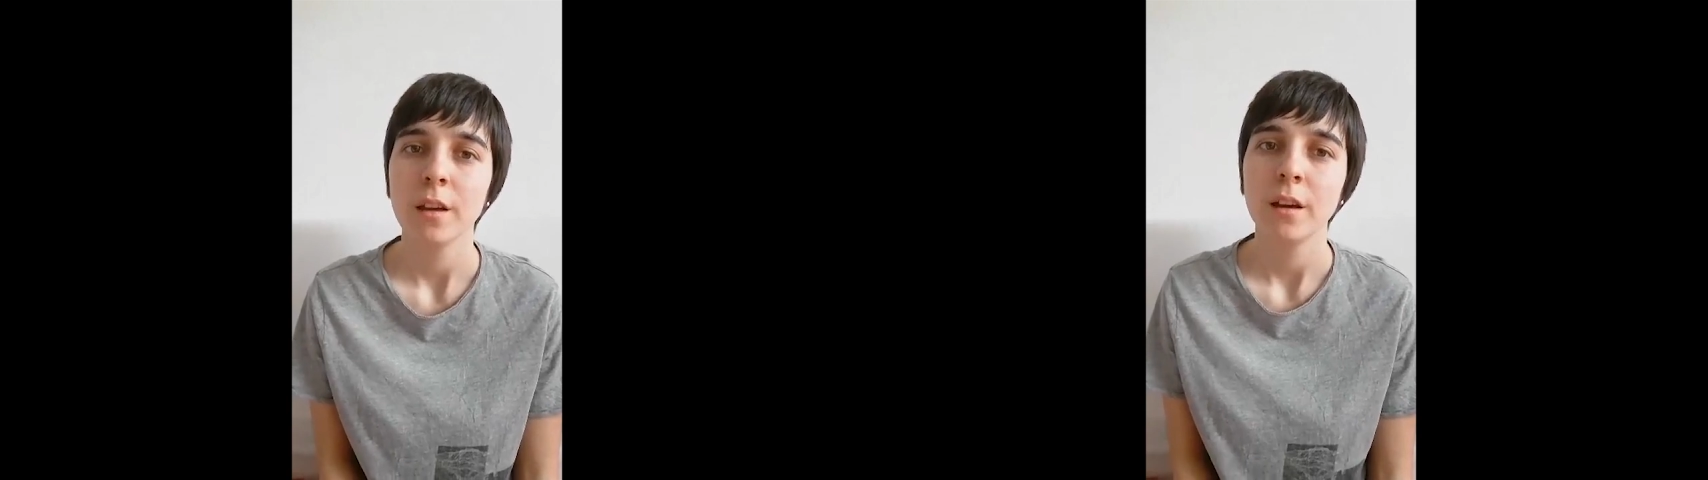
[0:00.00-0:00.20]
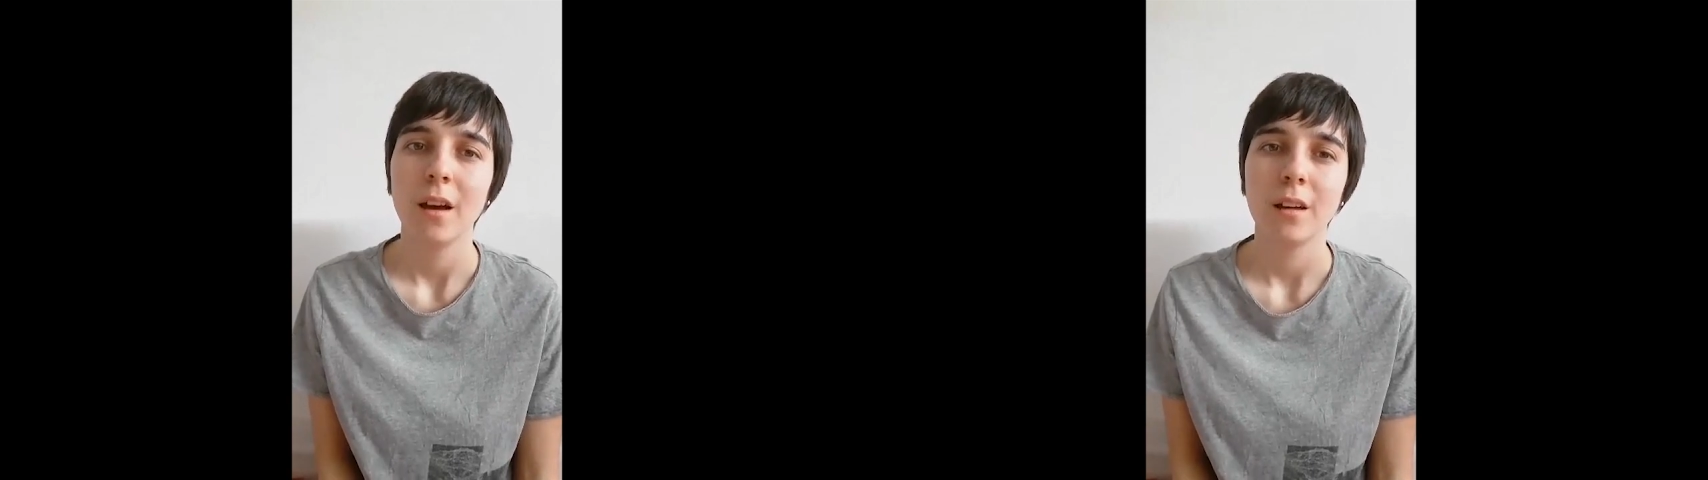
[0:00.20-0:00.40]

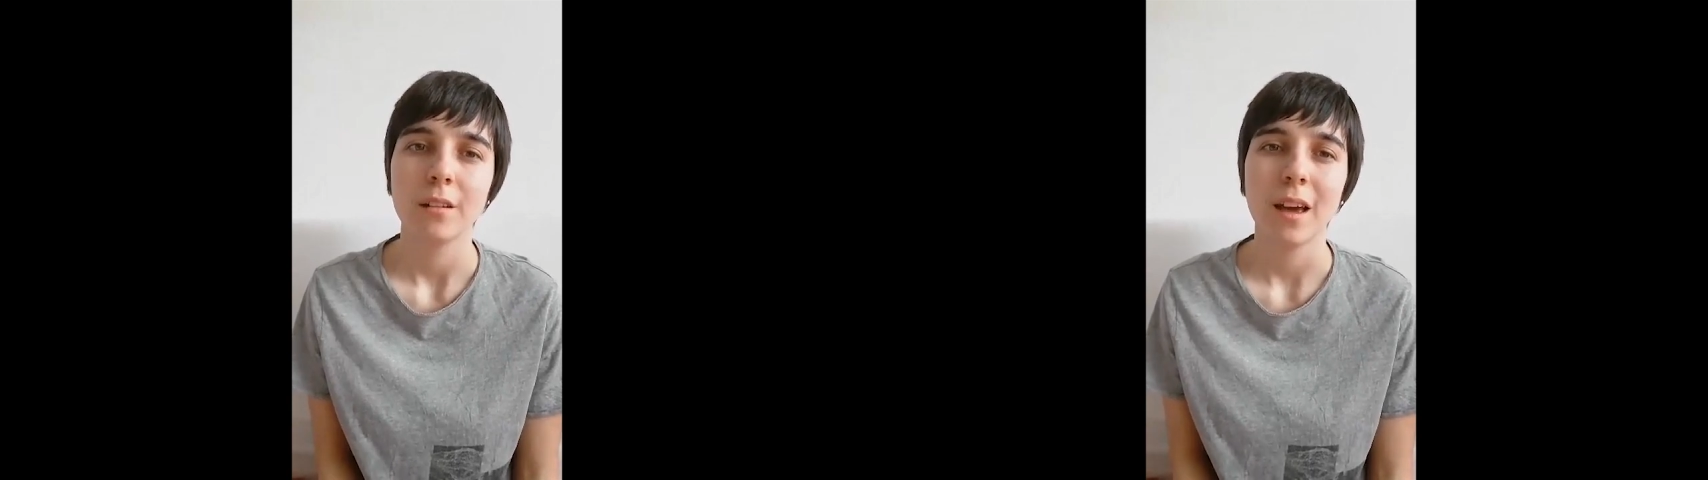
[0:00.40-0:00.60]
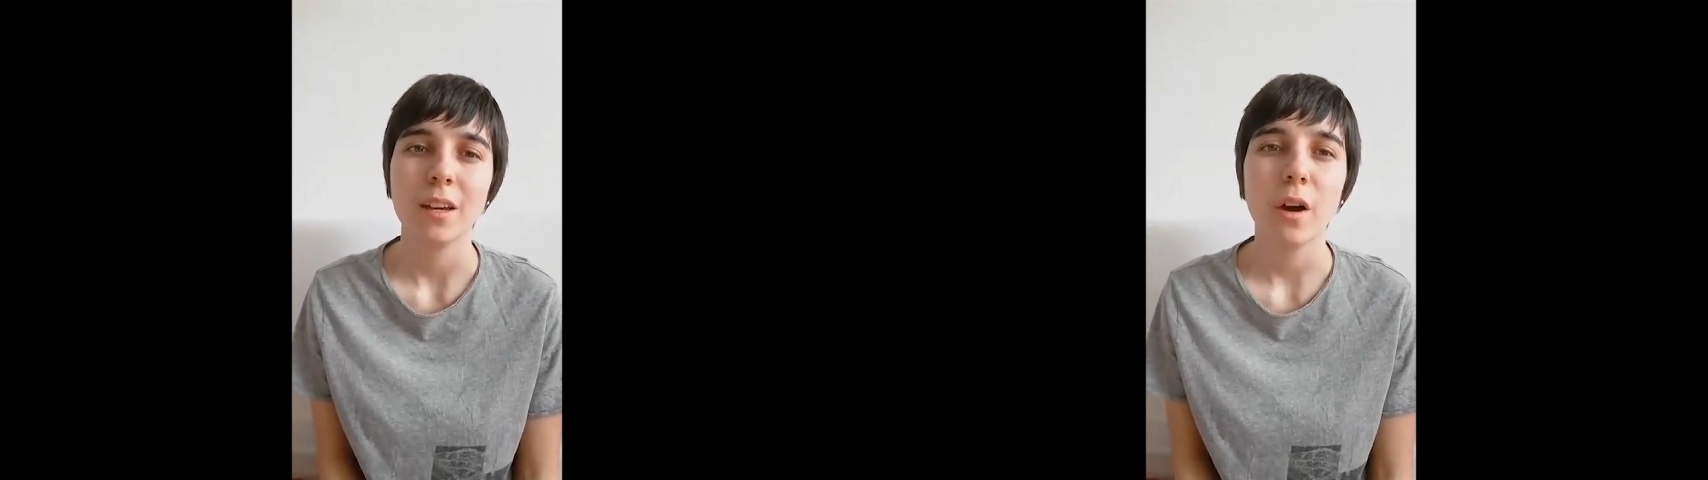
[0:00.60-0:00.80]

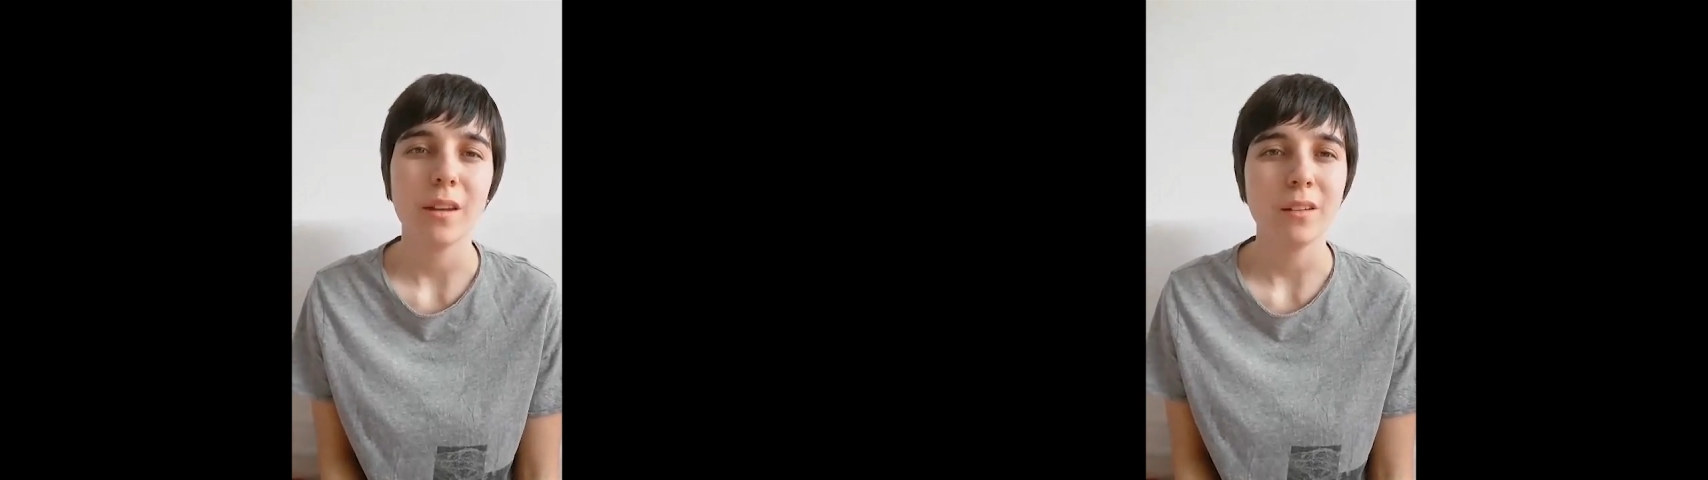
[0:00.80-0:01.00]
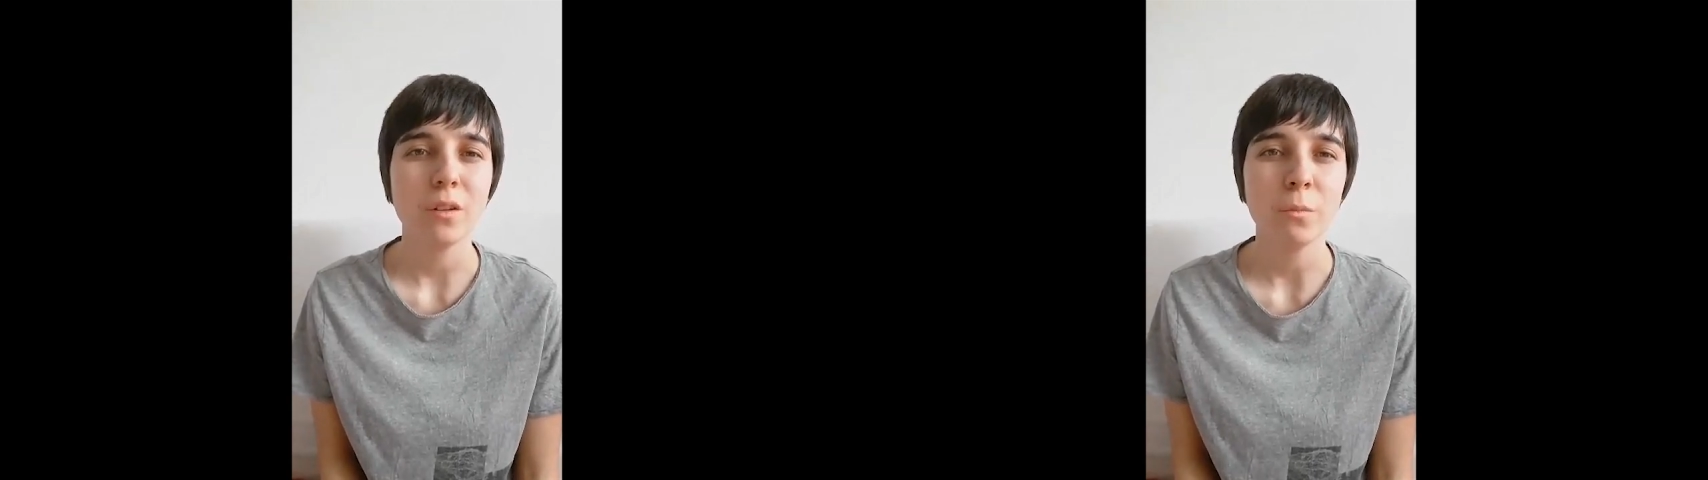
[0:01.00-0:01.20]
And I got
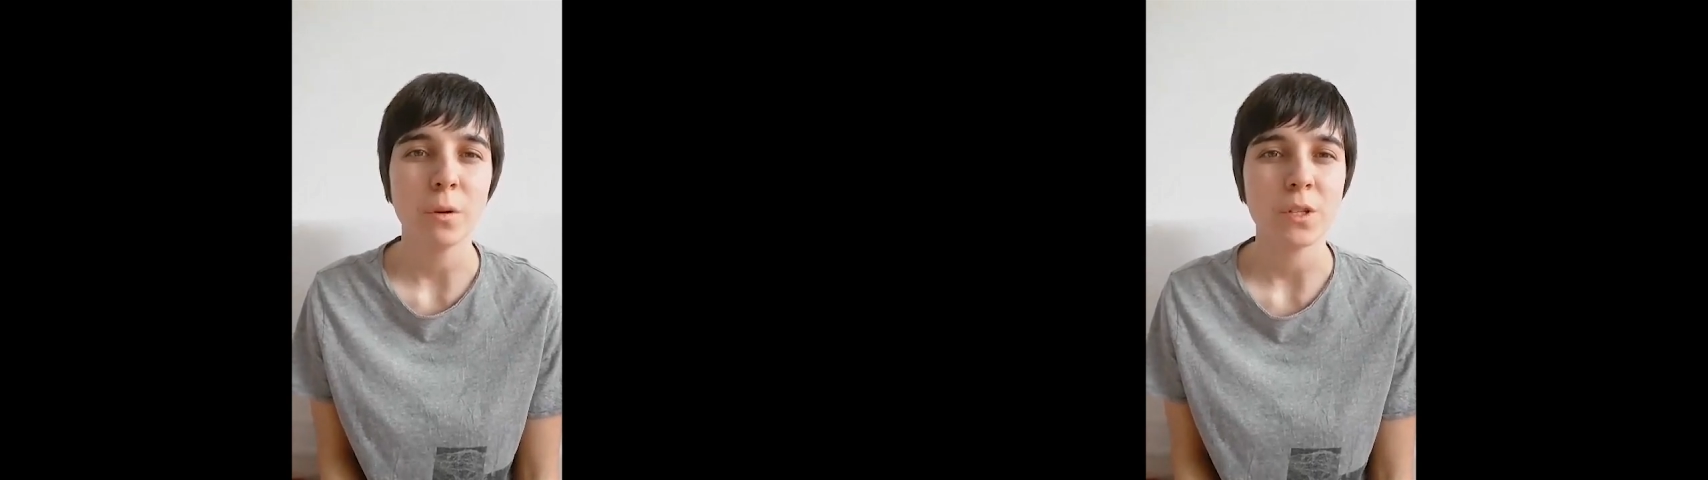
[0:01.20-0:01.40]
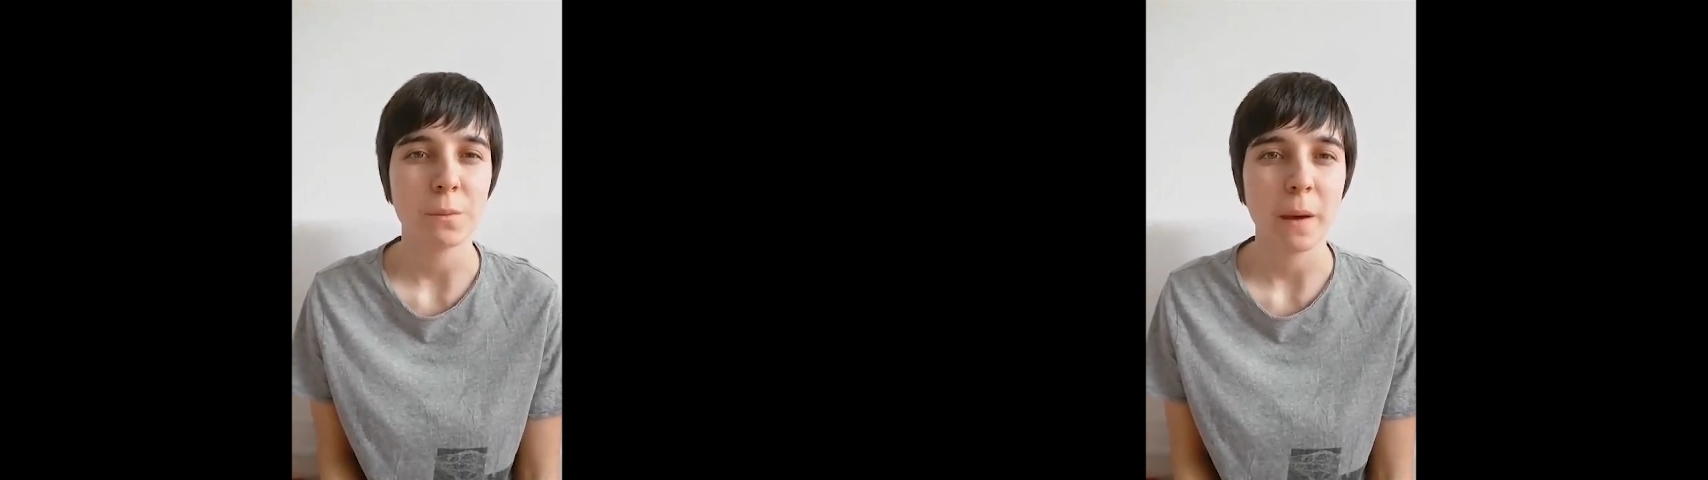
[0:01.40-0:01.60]
a new
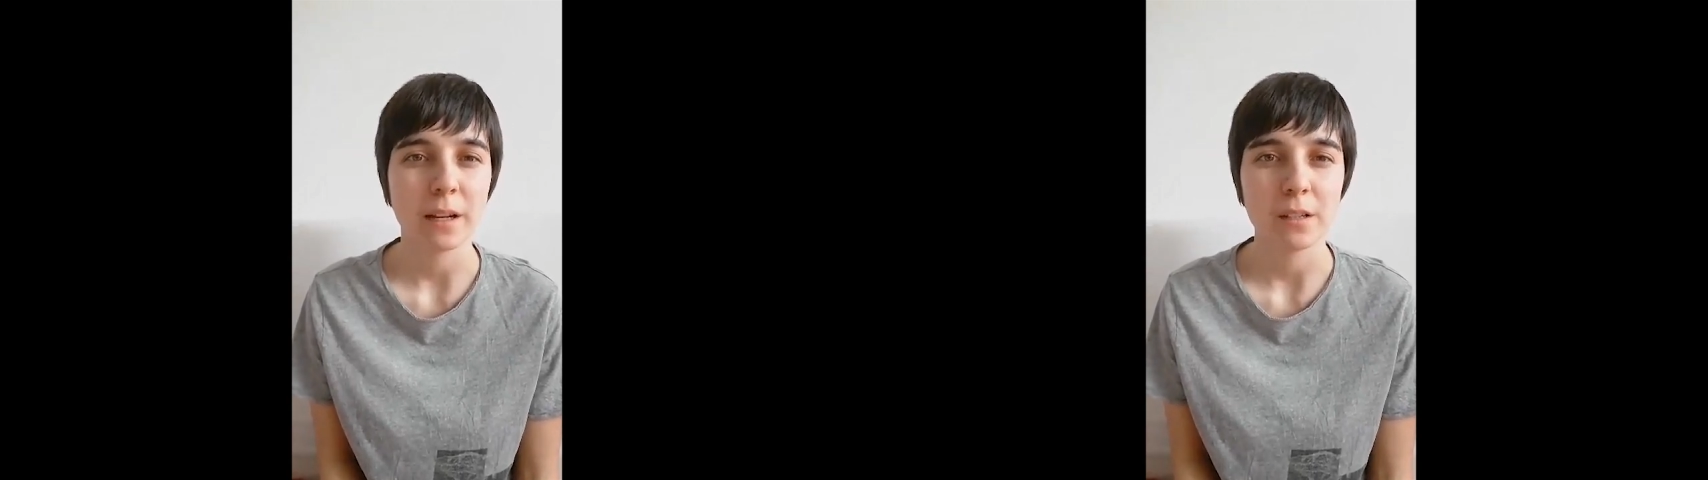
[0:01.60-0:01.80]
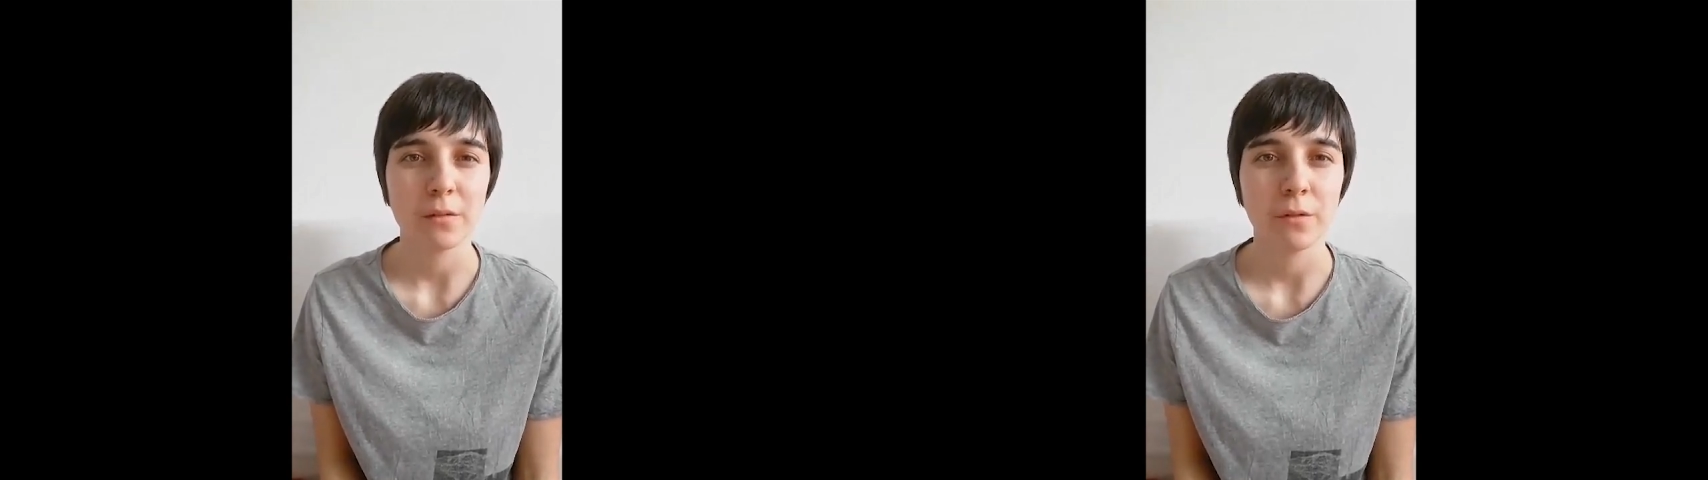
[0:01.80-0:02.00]

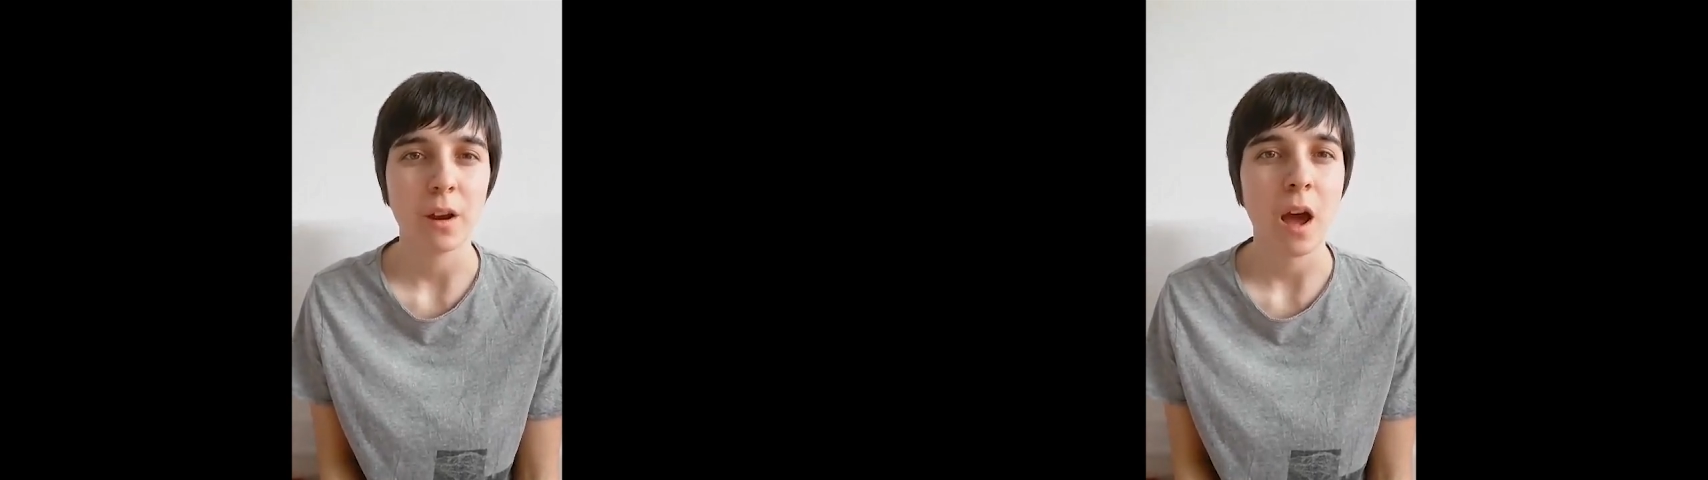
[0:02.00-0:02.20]
perspective on